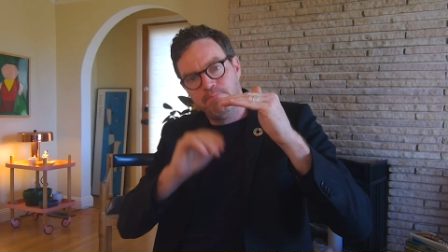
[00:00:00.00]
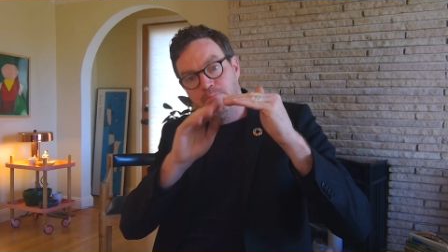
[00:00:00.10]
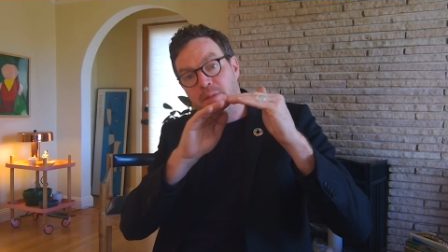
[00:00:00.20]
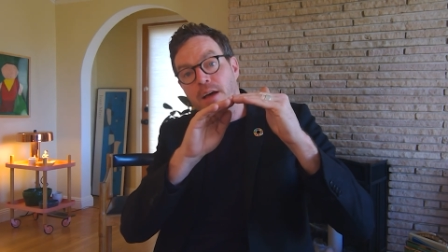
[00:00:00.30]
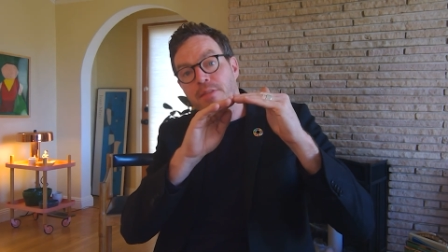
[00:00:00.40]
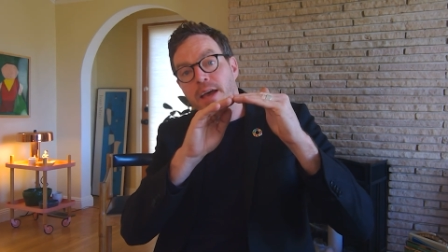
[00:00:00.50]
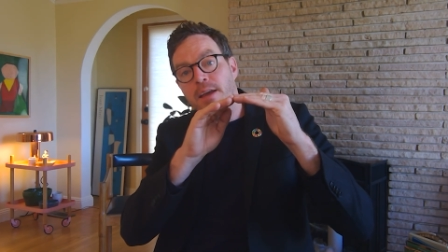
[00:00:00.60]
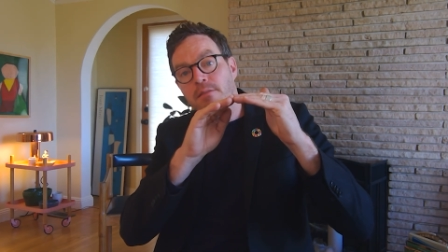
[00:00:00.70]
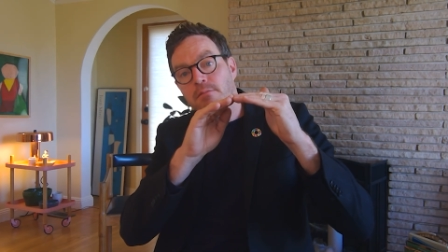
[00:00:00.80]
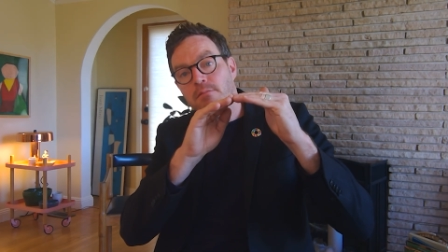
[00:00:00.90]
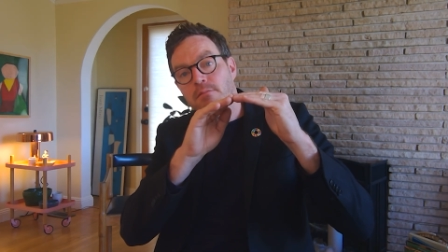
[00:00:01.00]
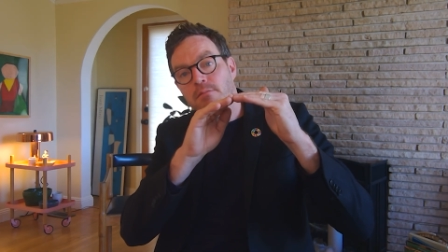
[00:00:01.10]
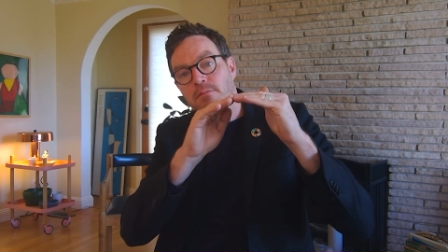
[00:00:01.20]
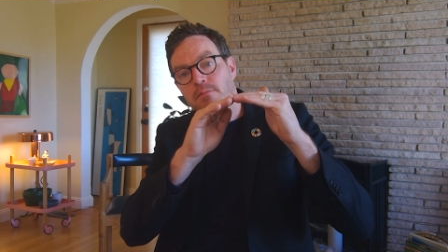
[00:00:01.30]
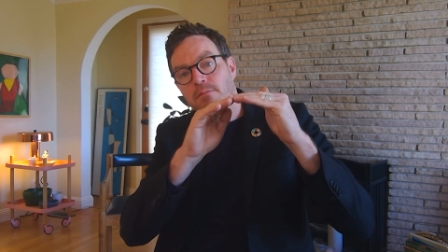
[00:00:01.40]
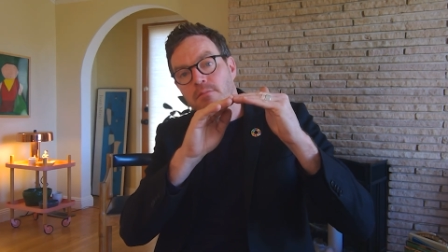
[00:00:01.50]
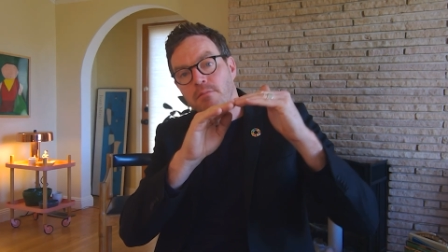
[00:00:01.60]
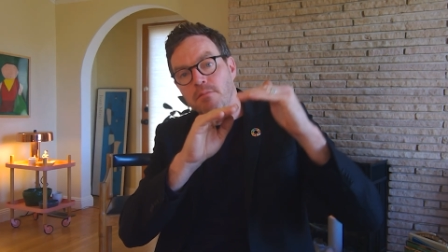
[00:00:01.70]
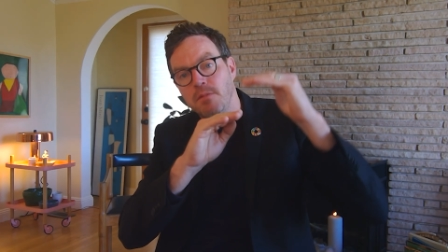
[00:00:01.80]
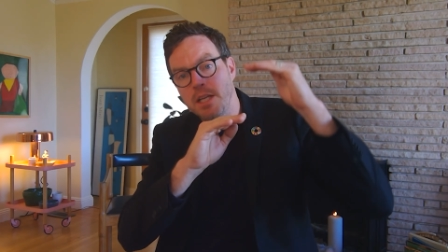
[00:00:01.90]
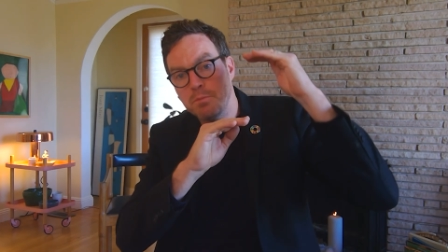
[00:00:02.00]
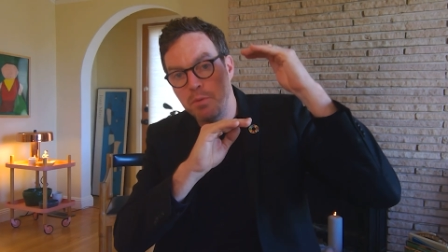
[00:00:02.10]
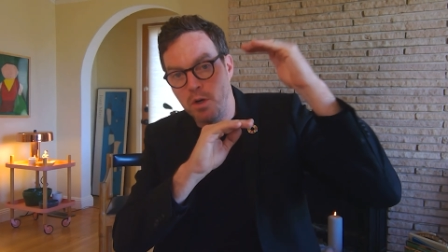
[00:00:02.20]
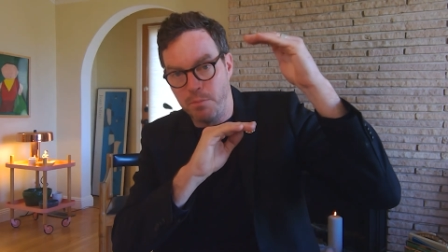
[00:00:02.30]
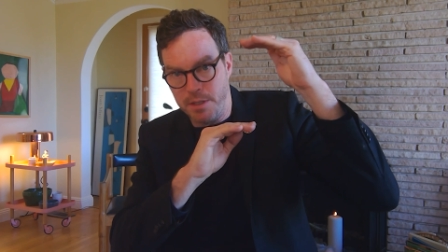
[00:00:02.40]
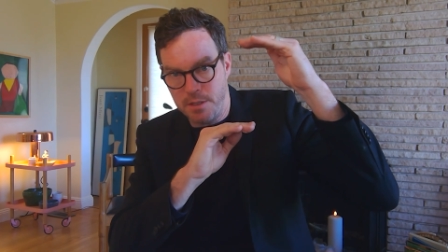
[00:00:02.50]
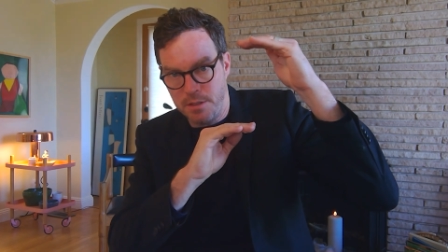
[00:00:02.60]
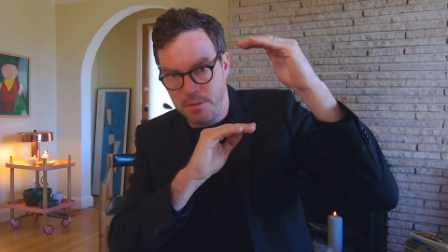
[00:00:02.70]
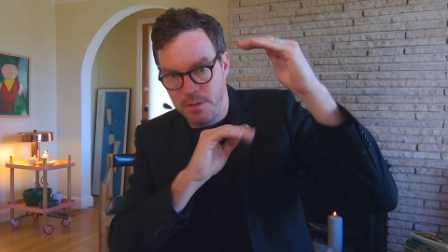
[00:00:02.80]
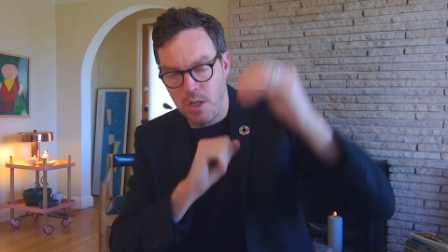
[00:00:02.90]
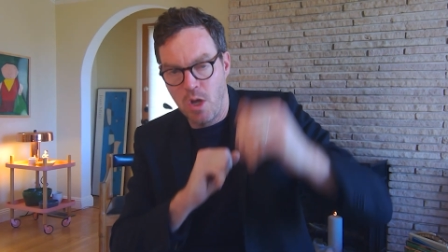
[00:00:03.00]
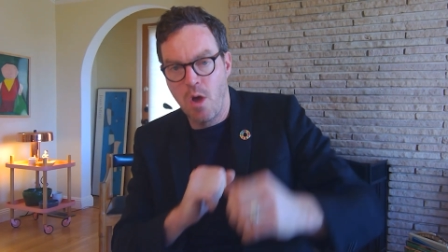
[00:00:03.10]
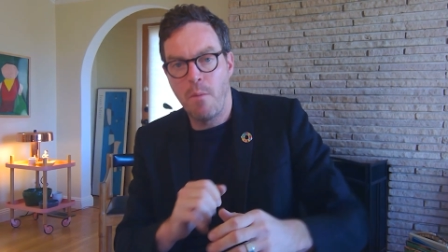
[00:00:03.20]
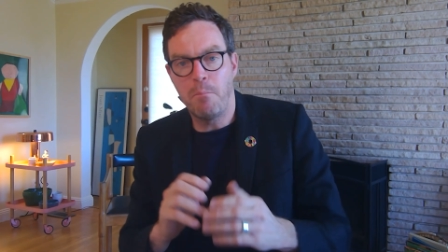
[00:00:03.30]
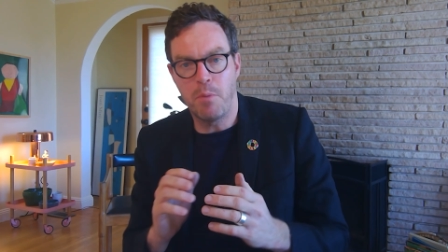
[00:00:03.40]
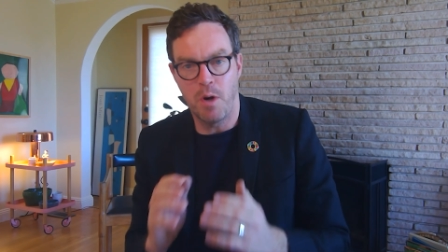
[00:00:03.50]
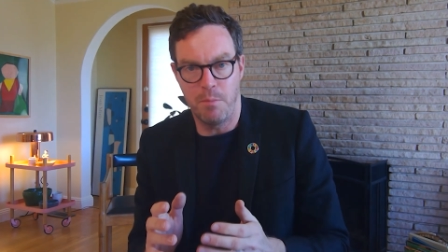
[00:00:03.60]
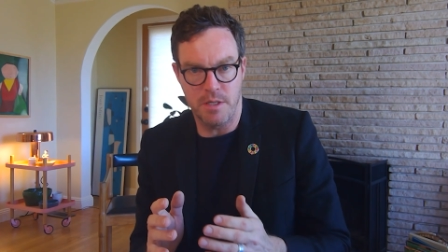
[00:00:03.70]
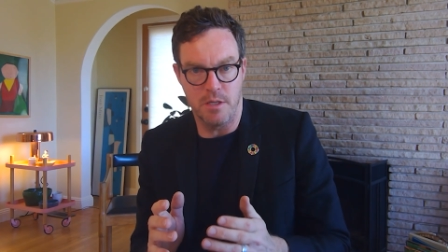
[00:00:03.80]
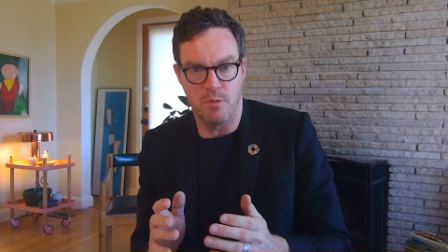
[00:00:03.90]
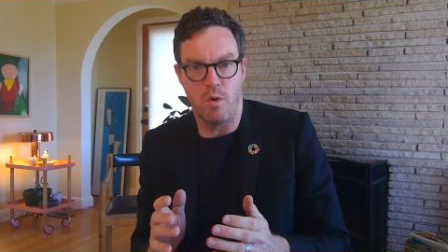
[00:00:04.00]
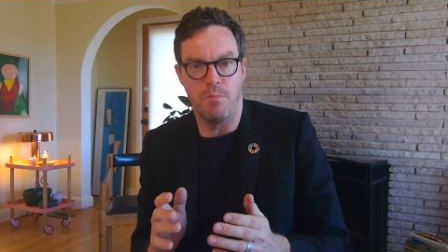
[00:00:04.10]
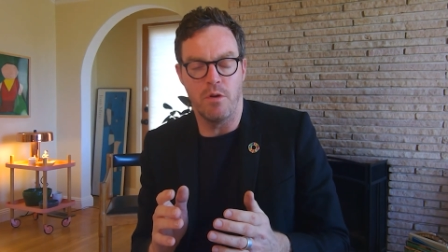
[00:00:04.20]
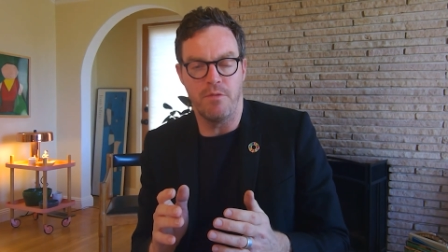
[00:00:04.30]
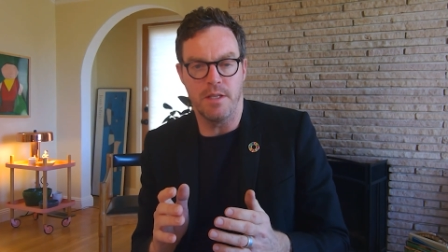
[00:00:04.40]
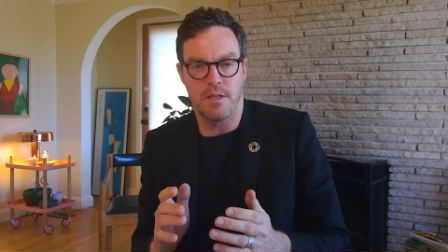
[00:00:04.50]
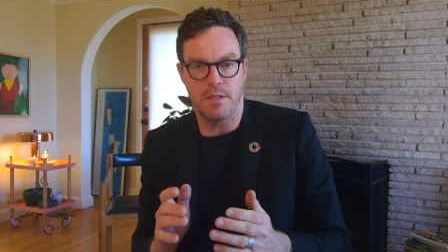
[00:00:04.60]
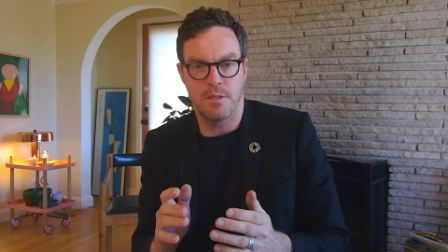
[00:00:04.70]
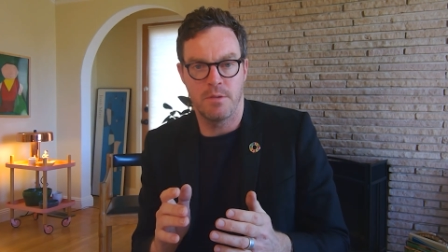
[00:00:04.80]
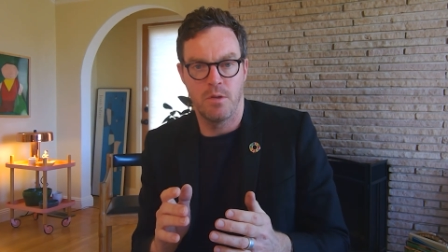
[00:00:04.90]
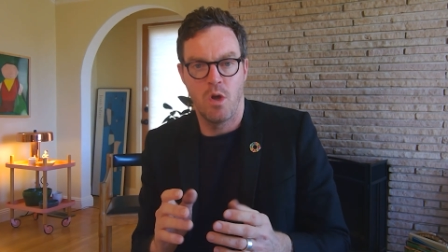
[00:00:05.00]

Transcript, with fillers: Beyond that, it's purpose. Purpose is what motivates us.